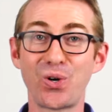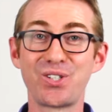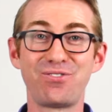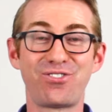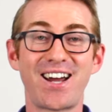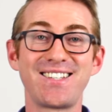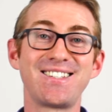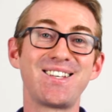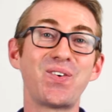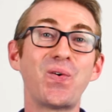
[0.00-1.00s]
words and
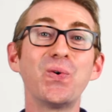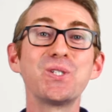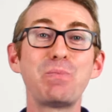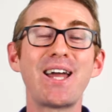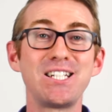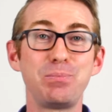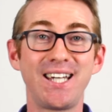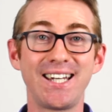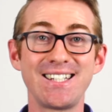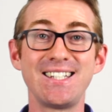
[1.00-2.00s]
phrases that all Spanish
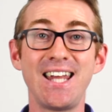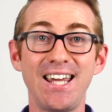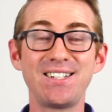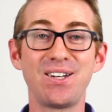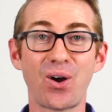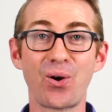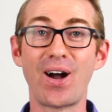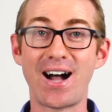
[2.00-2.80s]
beginners need to know